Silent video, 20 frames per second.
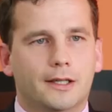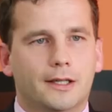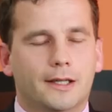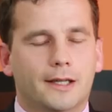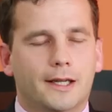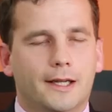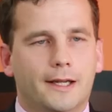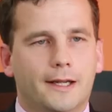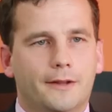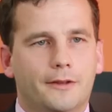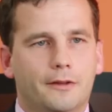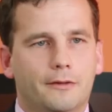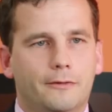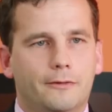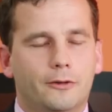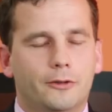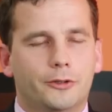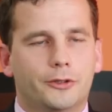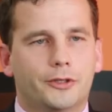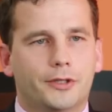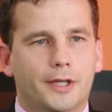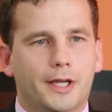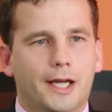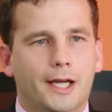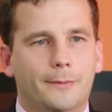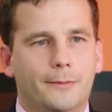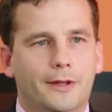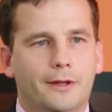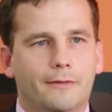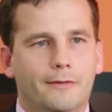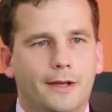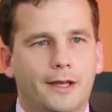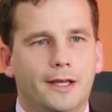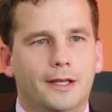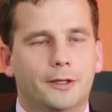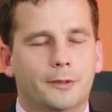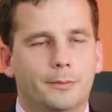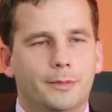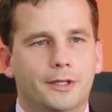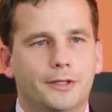the first time they've
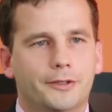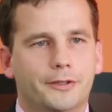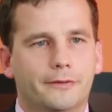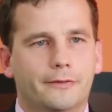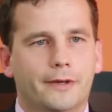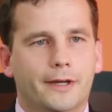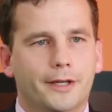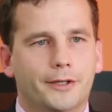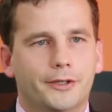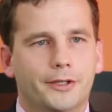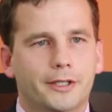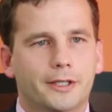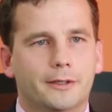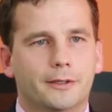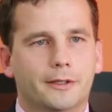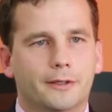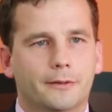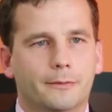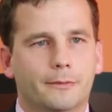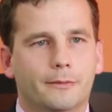had a piece of ID.